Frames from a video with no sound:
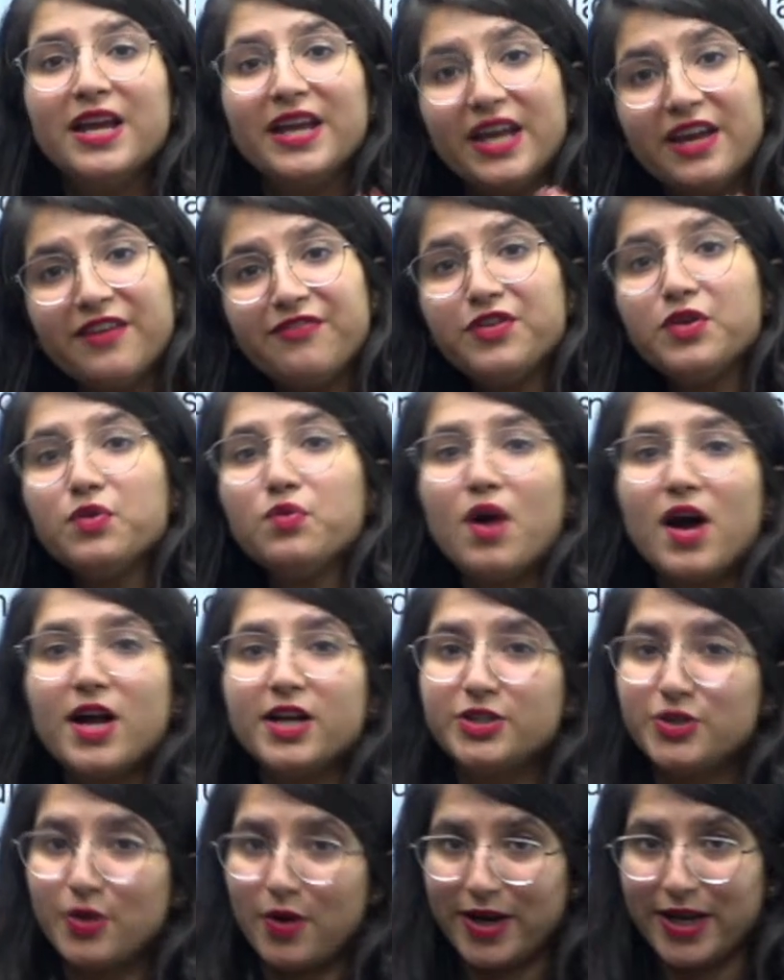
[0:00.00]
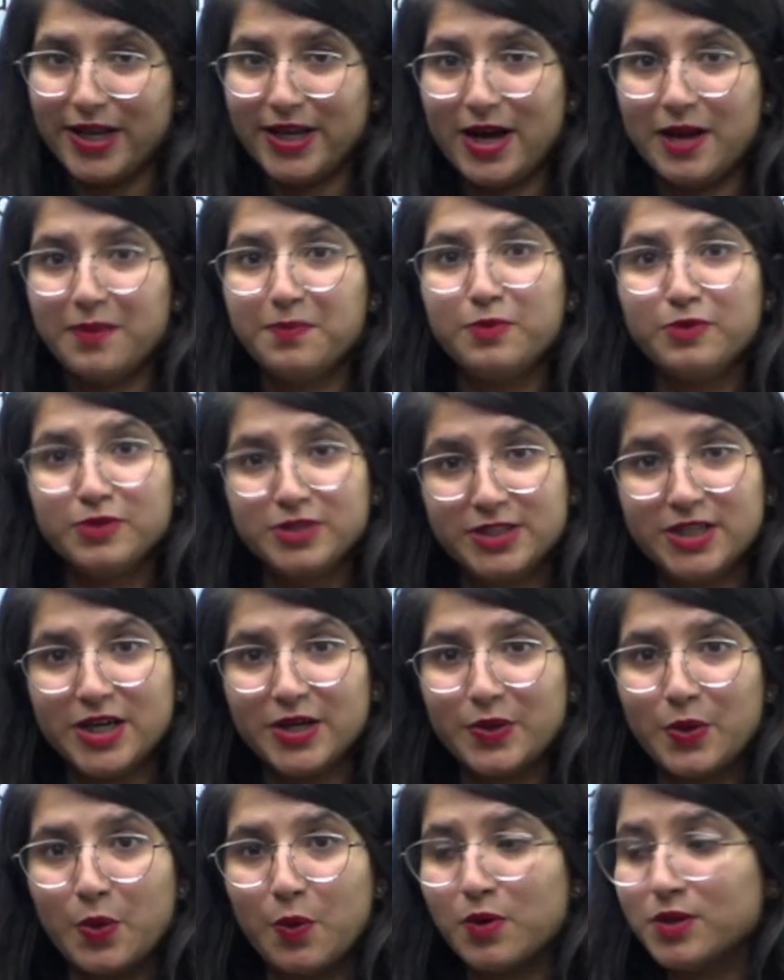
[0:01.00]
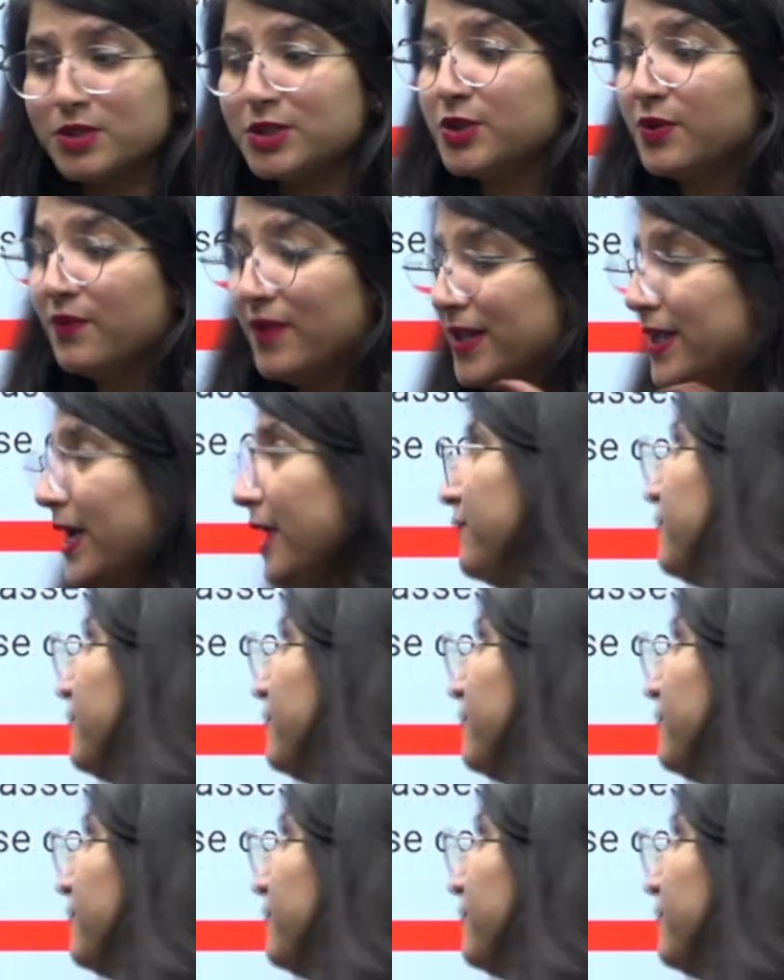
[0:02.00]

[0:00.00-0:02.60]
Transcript: If you are joining our booster course, you will get